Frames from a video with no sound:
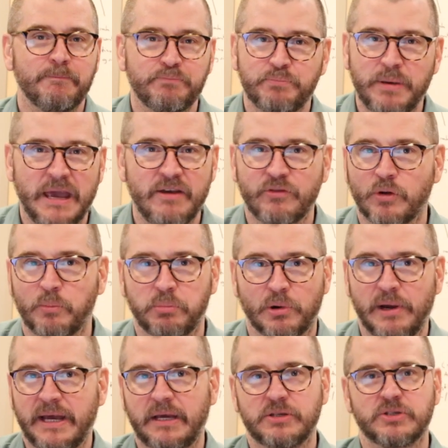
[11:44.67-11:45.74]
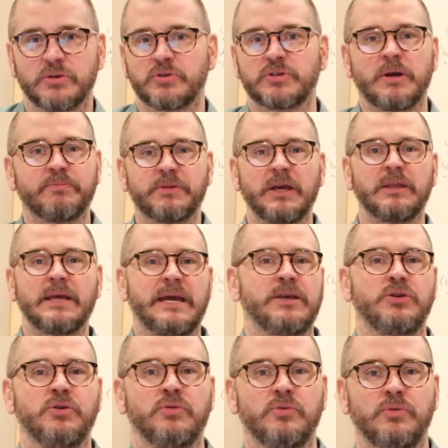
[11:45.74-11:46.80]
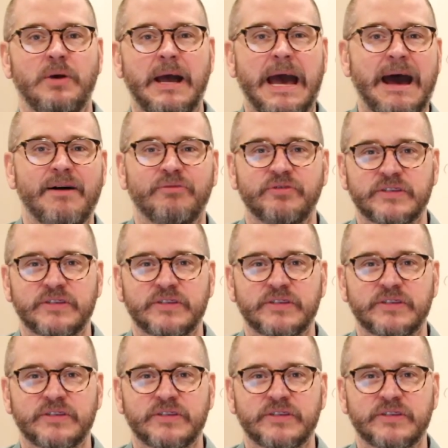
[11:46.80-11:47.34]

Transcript: paver bricks or something that you have